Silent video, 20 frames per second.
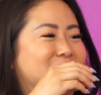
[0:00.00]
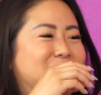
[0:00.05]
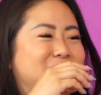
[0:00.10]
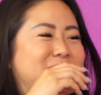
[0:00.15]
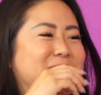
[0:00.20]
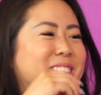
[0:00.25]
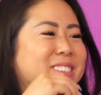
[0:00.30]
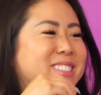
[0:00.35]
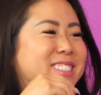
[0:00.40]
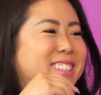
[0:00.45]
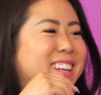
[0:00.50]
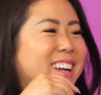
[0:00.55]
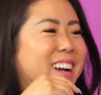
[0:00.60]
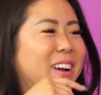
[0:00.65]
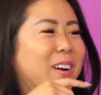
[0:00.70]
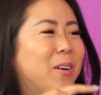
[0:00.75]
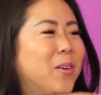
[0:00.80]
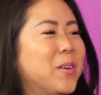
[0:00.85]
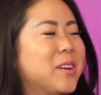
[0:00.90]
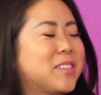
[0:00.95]
sushi.
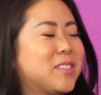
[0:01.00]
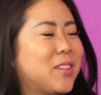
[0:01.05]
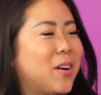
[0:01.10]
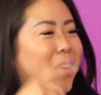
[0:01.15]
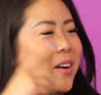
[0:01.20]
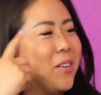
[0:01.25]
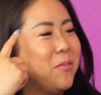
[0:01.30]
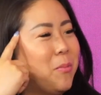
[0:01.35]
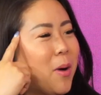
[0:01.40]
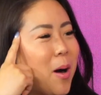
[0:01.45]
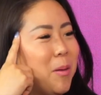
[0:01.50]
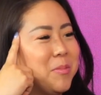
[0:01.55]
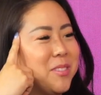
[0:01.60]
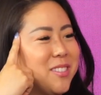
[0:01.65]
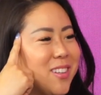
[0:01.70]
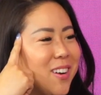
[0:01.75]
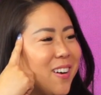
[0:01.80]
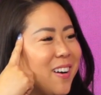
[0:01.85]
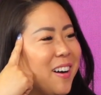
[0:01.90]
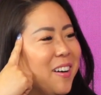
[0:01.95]
I always thought of
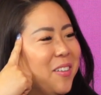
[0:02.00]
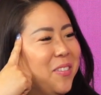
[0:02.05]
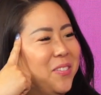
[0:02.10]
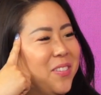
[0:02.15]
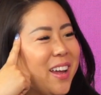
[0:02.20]
POPSTAR.